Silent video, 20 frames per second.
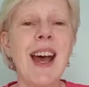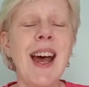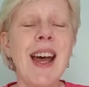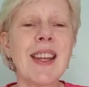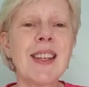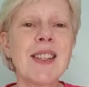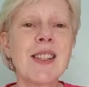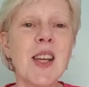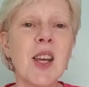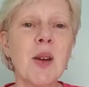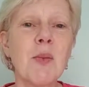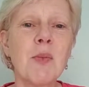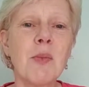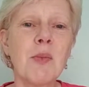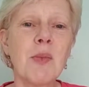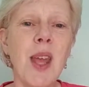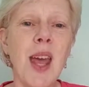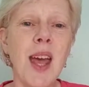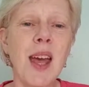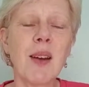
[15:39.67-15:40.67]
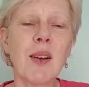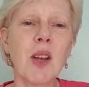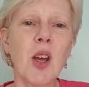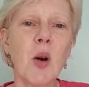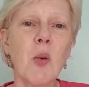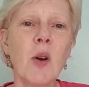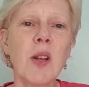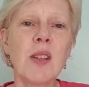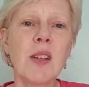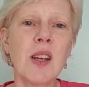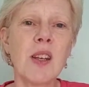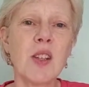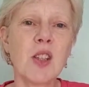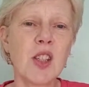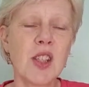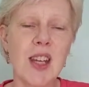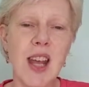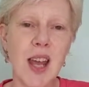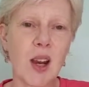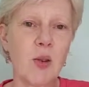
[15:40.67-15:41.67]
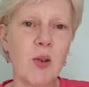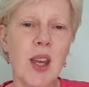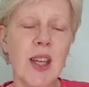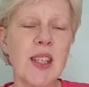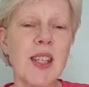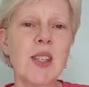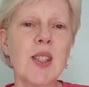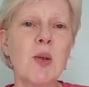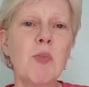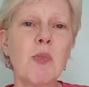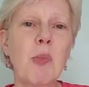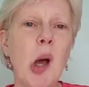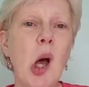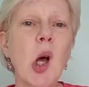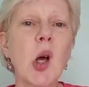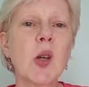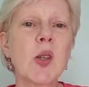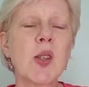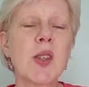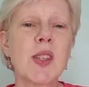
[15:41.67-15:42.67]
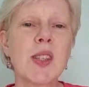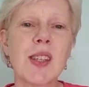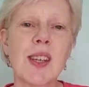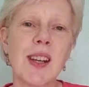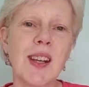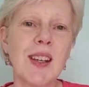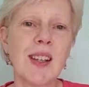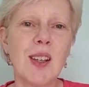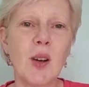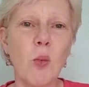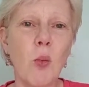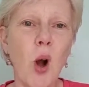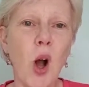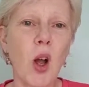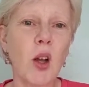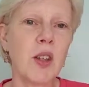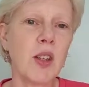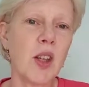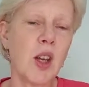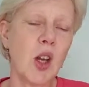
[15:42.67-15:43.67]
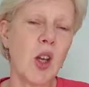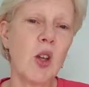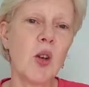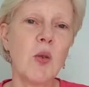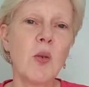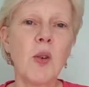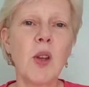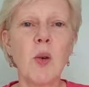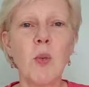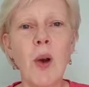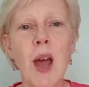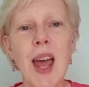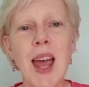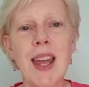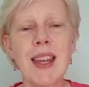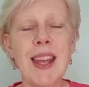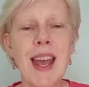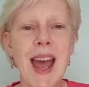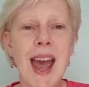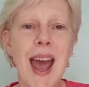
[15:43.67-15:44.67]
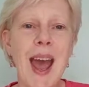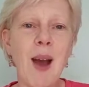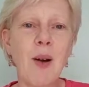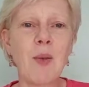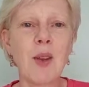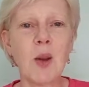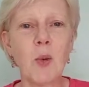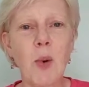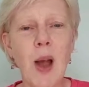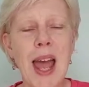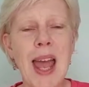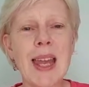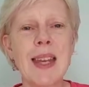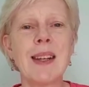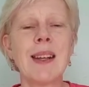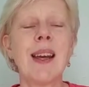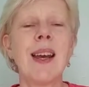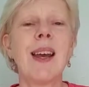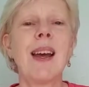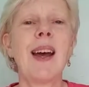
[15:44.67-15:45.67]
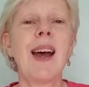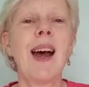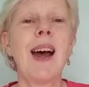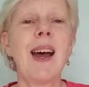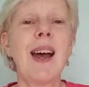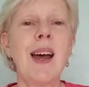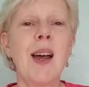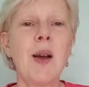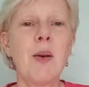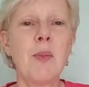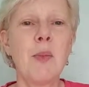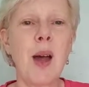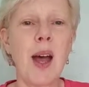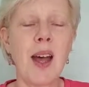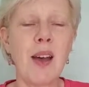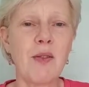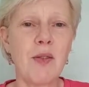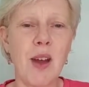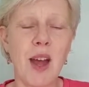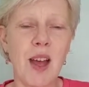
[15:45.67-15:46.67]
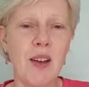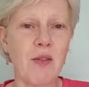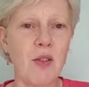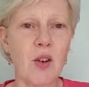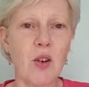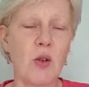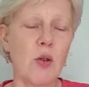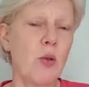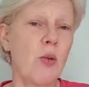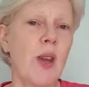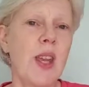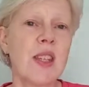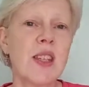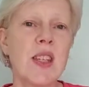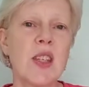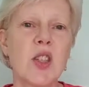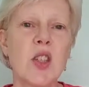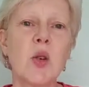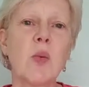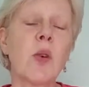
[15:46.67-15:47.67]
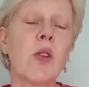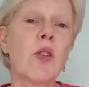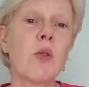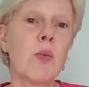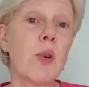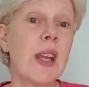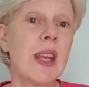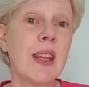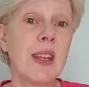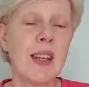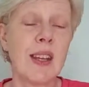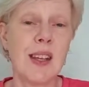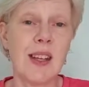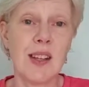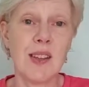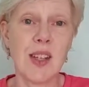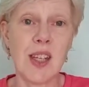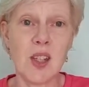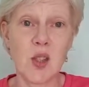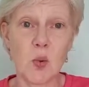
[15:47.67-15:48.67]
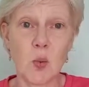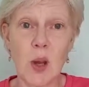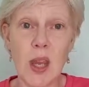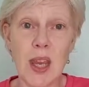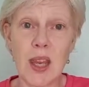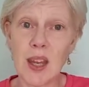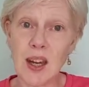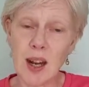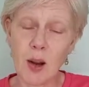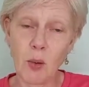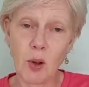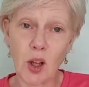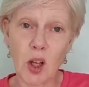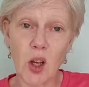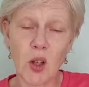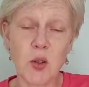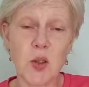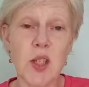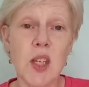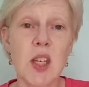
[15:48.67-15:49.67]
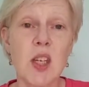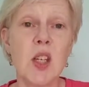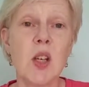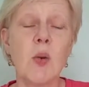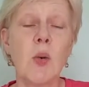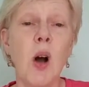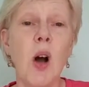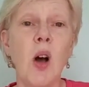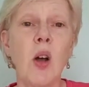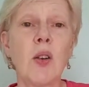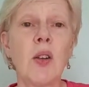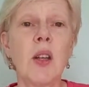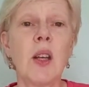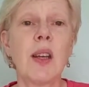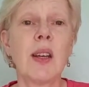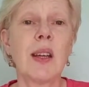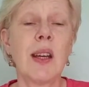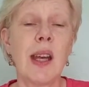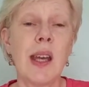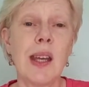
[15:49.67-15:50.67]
and yeah, go and start creating some posts, your what, your who, your where, your how, your when. I've created 2 or 3 this week, and I will continue on